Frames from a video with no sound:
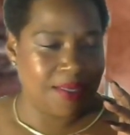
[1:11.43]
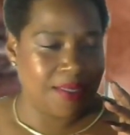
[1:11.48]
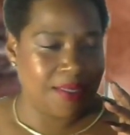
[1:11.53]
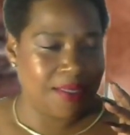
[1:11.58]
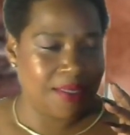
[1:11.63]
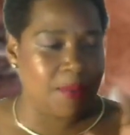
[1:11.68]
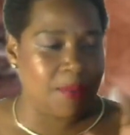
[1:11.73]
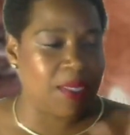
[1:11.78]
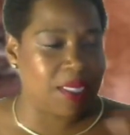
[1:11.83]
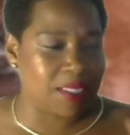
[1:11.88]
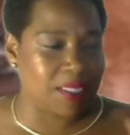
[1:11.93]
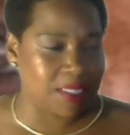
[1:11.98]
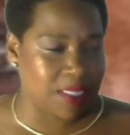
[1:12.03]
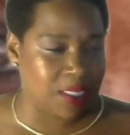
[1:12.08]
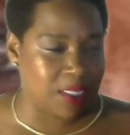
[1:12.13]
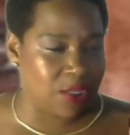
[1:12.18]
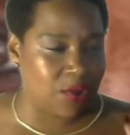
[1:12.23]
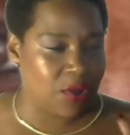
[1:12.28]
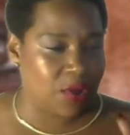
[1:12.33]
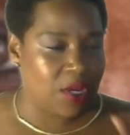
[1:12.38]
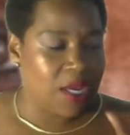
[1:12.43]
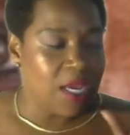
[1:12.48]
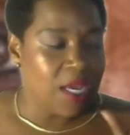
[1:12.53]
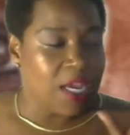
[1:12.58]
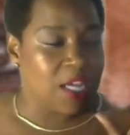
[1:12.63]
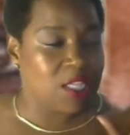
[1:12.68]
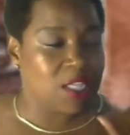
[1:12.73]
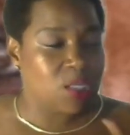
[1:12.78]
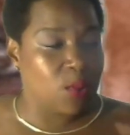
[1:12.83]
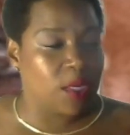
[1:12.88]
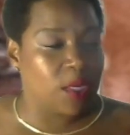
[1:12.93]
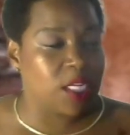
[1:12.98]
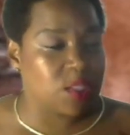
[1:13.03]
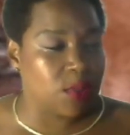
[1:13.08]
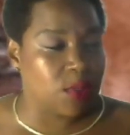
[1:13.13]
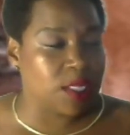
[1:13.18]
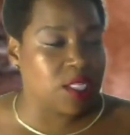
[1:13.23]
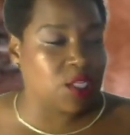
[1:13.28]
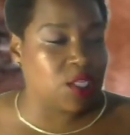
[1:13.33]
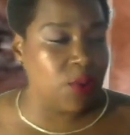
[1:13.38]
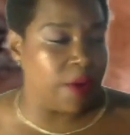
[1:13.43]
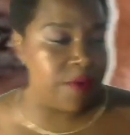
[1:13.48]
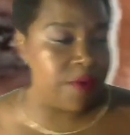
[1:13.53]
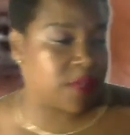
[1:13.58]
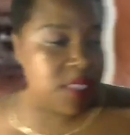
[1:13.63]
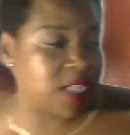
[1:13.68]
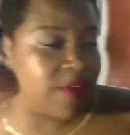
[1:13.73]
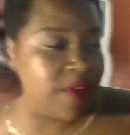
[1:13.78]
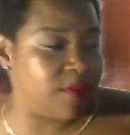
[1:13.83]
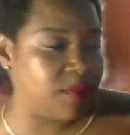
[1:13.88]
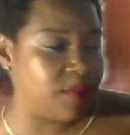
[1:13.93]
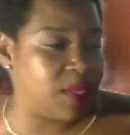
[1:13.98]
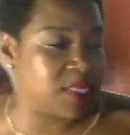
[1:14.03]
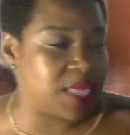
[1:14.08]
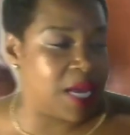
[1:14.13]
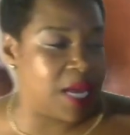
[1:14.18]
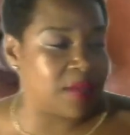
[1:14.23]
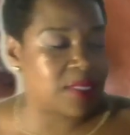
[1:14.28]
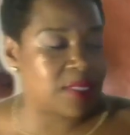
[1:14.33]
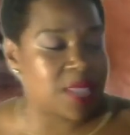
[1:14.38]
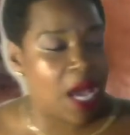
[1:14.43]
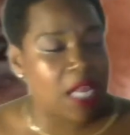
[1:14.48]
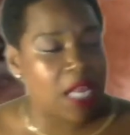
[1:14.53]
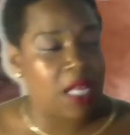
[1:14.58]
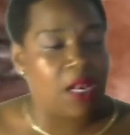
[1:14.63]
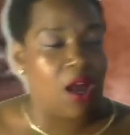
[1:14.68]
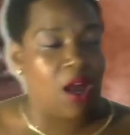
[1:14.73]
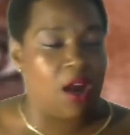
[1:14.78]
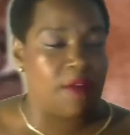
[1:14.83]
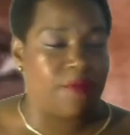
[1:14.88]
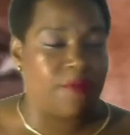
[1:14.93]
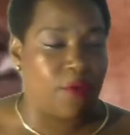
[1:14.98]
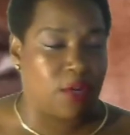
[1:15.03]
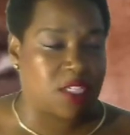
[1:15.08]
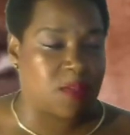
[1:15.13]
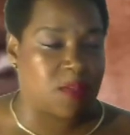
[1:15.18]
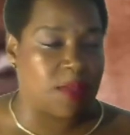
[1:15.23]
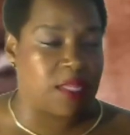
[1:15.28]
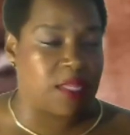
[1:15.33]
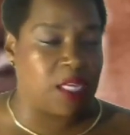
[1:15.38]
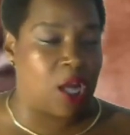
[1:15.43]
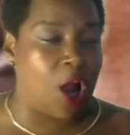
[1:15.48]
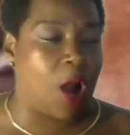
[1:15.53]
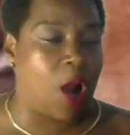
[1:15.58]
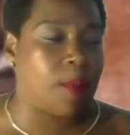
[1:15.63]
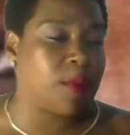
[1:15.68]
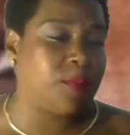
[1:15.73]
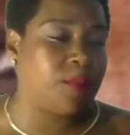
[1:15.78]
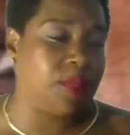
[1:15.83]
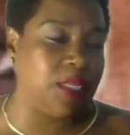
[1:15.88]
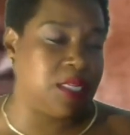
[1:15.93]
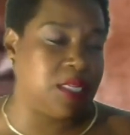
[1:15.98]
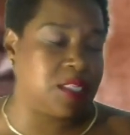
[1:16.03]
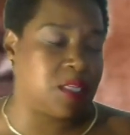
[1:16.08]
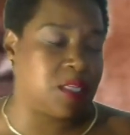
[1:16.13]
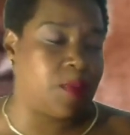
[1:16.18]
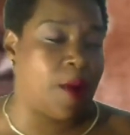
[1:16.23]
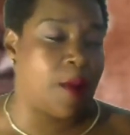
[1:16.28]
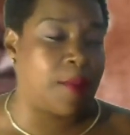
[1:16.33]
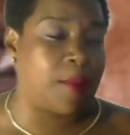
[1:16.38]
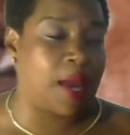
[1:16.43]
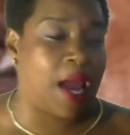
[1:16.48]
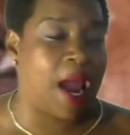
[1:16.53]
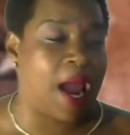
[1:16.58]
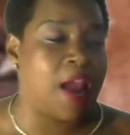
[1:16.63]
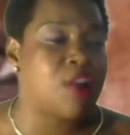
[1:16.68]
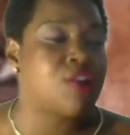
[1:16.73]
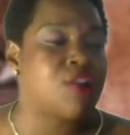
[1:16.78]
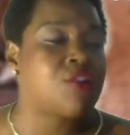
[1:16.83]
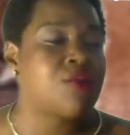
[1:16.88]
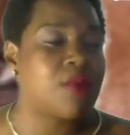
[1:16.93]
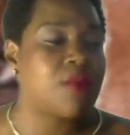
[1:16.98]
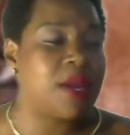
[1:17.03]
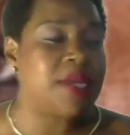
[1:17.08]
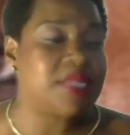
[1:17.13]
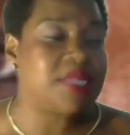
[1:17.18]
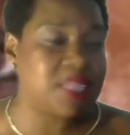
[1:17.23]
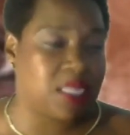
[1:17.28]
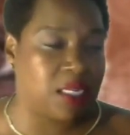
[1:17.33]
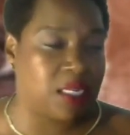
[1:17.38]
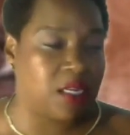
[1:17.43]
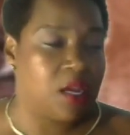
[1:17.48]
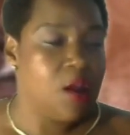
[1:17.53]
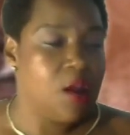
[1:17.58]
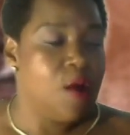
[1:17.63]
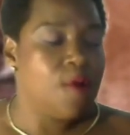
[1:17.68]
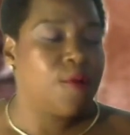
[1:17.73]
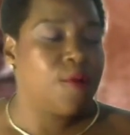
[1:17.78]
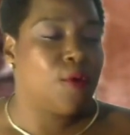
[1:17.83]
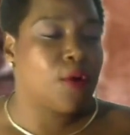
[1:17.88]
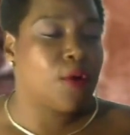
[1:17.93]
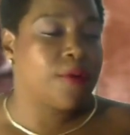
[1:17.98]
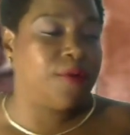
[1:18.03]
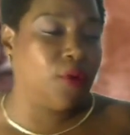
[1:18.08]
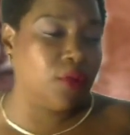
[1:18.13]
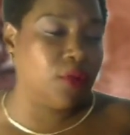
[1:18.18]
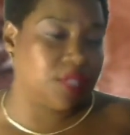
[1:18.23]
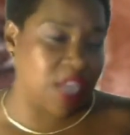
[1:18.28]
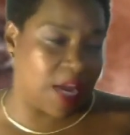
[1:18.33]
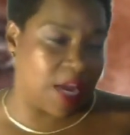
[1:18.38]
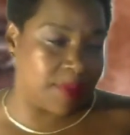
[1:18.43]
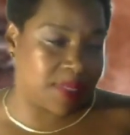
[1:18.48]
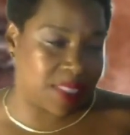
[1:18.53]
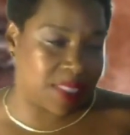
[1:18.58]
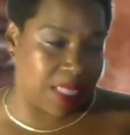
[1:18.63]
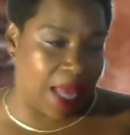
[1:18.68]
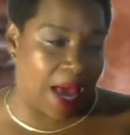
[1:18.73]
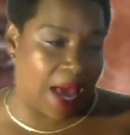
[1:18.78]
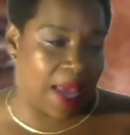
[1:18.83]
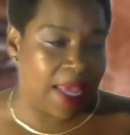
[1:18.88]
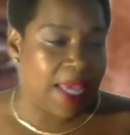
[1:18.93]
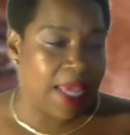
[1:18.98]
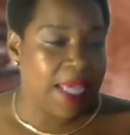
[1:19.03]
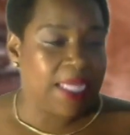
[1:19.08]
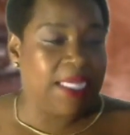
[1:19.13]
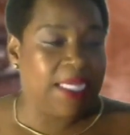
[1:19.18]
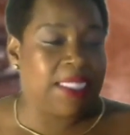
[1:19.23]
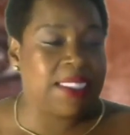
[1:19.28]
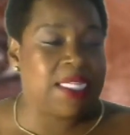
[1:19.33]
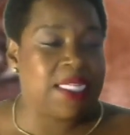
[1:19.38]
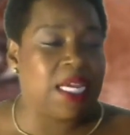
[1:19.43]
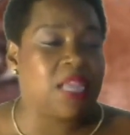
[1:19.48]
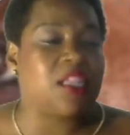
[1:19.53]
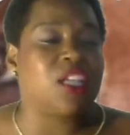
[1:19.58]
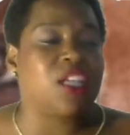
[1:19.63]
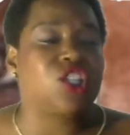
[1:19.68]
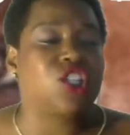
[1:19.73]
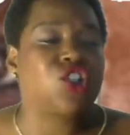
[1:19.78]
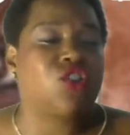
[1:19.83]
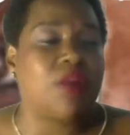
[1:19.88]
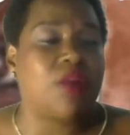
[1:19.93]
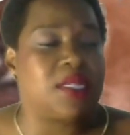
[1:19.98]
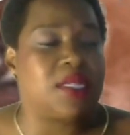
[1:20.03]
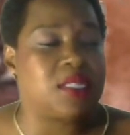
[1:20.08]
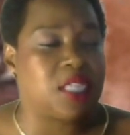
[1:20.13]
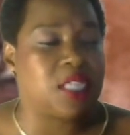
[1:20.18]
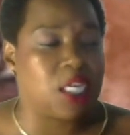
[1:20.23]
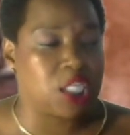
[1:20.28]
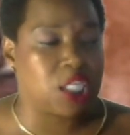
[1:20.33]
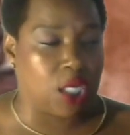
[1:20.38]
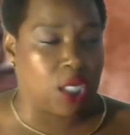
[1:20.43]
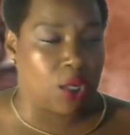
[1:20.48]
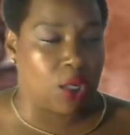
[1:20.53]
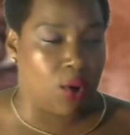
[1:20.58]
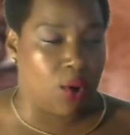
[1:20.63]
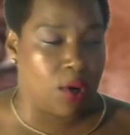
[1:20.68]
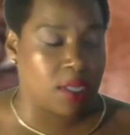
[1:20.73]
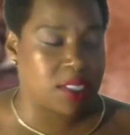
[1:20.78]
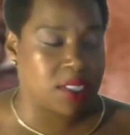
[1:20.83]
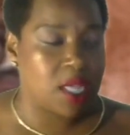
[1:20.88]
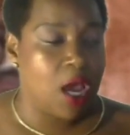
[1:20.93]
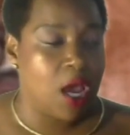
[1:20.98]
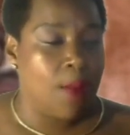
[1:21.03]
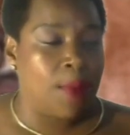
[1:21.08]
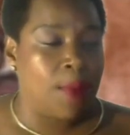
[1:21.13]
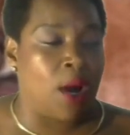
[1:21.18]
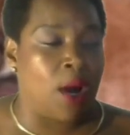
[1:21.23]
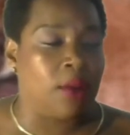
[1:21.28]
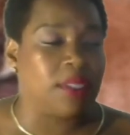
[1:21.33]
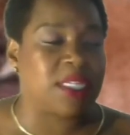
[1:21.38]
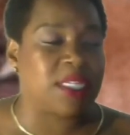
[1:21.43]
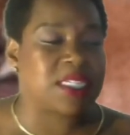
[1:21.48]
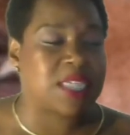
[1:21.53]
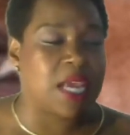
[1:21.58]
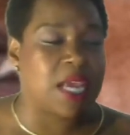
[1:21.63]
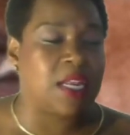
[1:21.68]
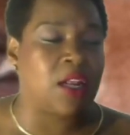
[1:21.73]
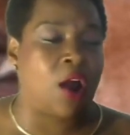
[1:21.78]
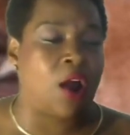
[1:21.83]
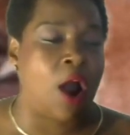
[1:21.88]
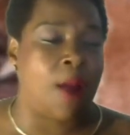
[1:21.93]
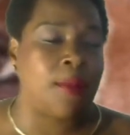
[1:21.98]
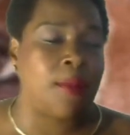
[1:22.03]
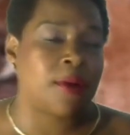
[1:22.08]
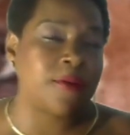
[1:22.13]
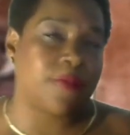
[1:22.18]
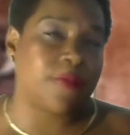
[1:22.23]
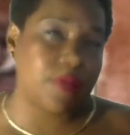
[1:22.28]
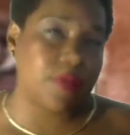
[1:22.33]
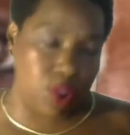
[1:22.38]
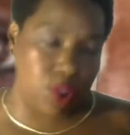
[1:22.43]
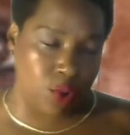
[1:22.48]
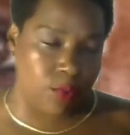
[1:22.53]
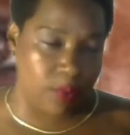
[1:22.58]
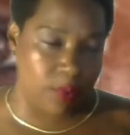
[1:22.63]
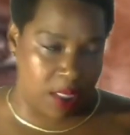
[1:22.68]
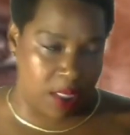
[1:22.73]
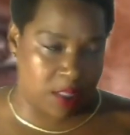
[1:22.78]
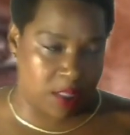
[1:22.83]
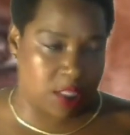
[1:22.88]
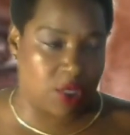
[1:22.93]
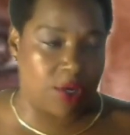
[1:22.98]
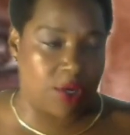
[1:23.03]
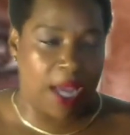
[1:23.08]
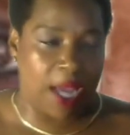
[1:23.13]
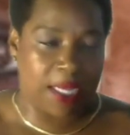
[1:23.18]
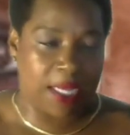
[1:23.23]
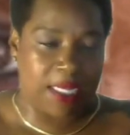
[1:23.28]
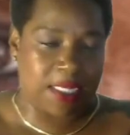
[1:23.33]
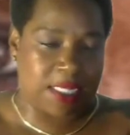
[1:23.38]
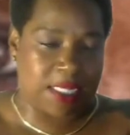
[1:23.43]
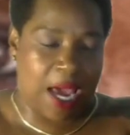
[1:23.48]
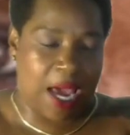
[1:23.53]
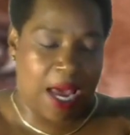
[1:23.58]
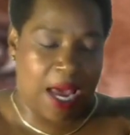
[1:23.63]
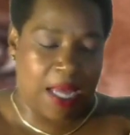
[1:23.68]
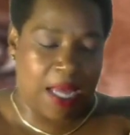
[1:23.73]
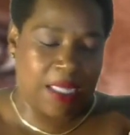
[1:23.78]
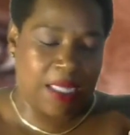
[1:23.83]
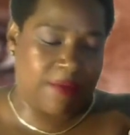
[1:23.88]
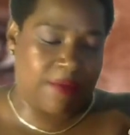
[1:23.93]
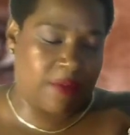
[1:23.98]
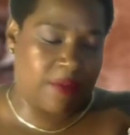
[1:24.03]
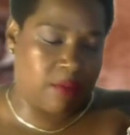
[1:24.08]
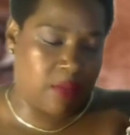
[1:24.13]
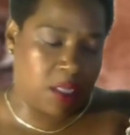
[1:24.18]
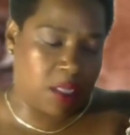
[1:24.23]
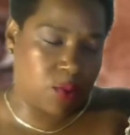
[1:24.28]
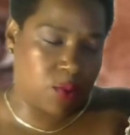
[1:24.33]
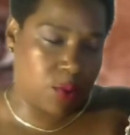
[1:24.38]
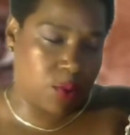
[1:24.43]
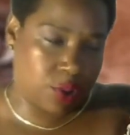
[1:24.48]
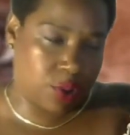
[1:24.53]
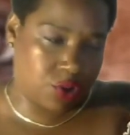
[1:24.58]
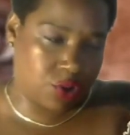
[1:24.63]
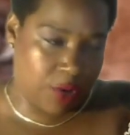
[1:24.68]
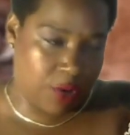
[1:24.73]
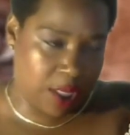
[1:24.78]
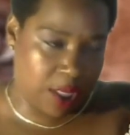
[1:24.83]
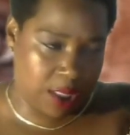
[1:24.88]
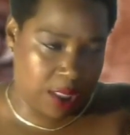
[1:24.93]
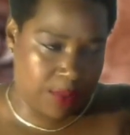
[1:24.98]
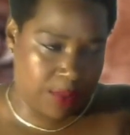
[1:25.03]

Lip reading: let me continue. In 2022, after 7 months outside of law enforcement, the Auburn Police Department hired Grayson for a full-time slot. He did the transition course, but only stayed at Auburn for 2 months. So now he's got 11 months worth of training.